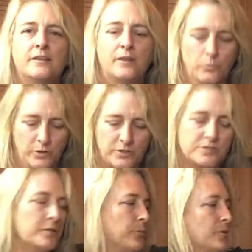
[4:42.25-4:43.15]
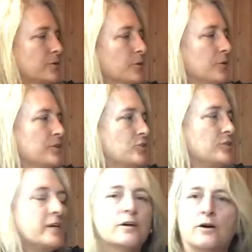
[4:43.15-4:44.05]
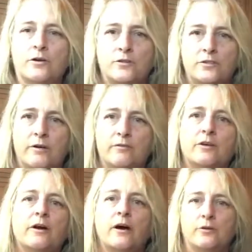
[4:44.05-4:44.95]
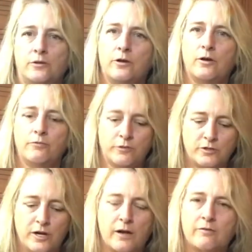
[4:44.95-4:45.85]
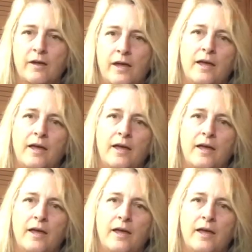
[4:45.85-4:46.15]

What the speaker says: then what you simply do is you take all your dive gear out, you go for a dive,